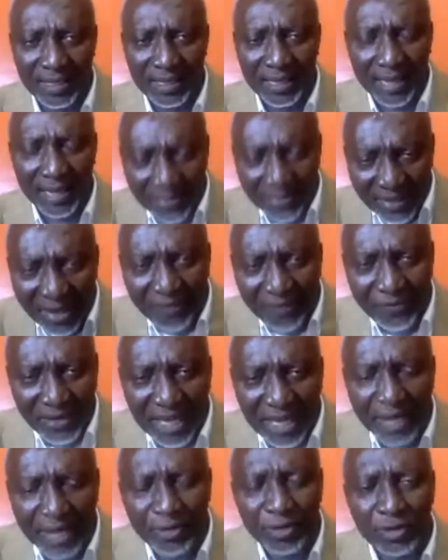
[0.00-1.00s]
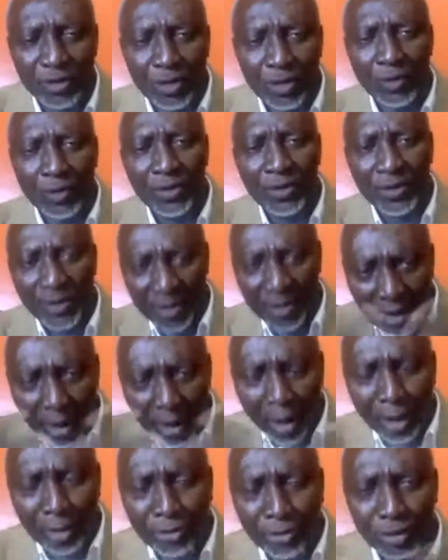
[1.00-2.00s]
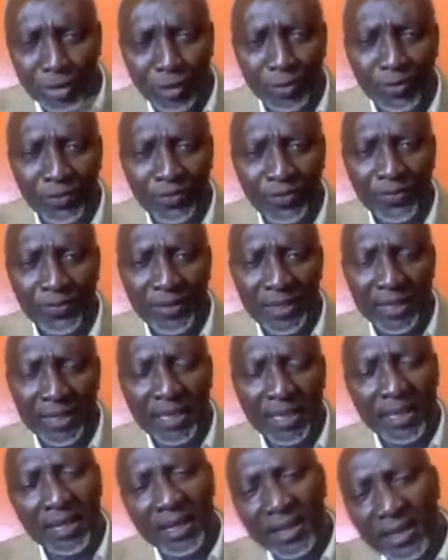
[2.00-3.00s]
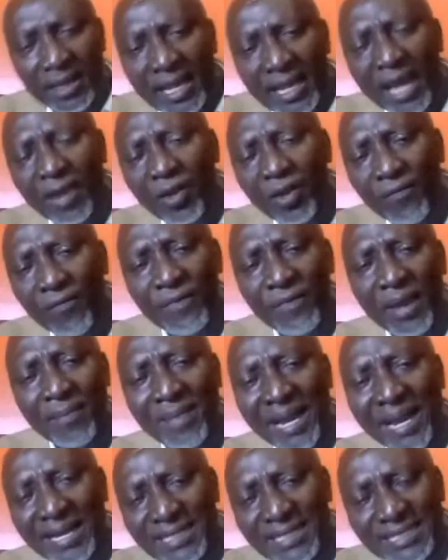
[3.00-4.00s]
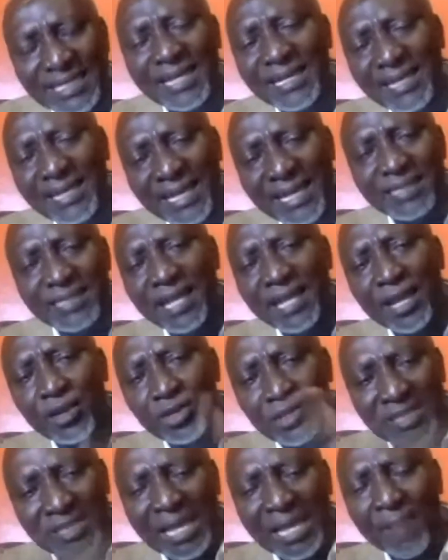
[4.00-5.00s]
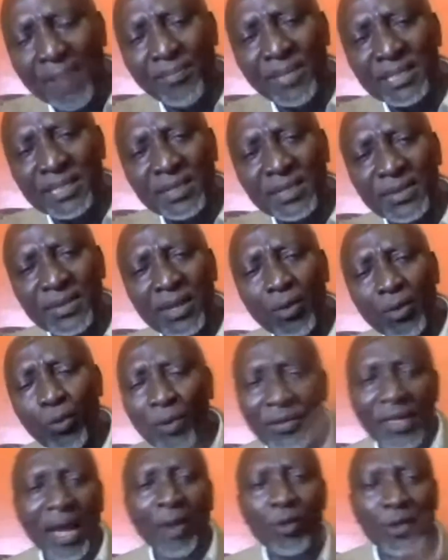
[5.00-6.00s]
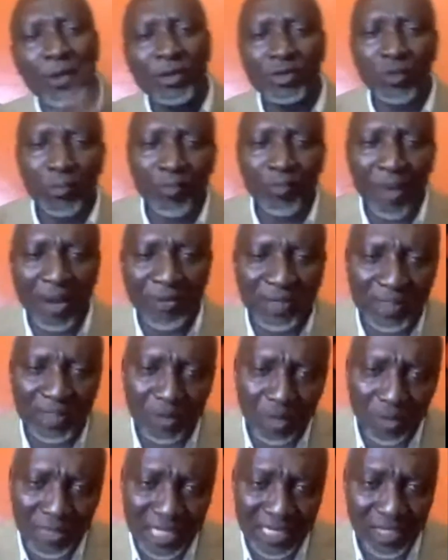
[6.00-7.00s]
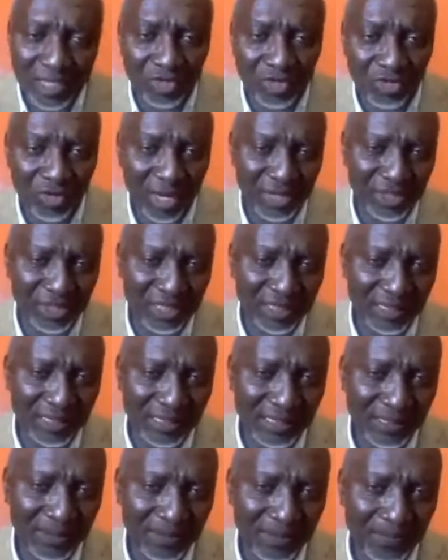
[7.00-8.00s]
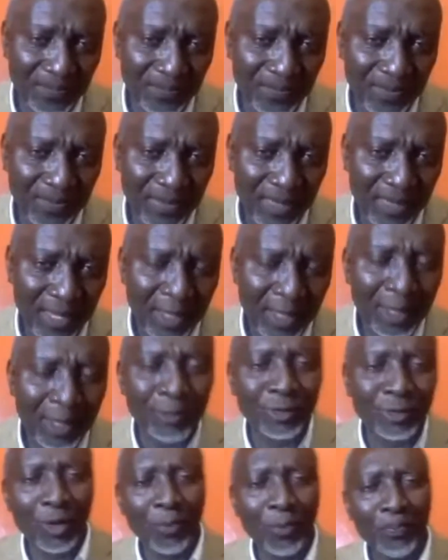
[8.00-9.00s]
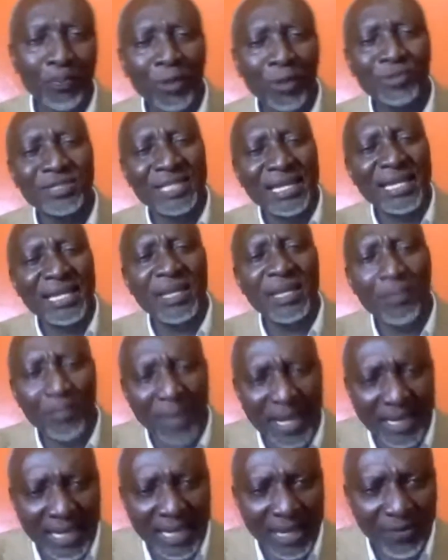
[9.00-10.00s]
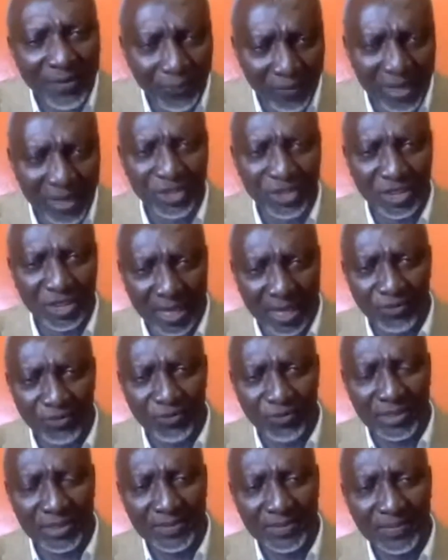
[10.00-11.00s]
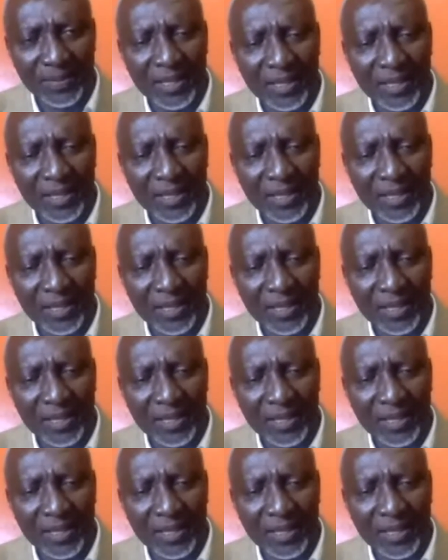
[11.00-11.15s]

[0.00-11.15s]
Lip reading: and the African Union also, none of them attended a summit without going to Paris to take instructions. So post-independent French countries,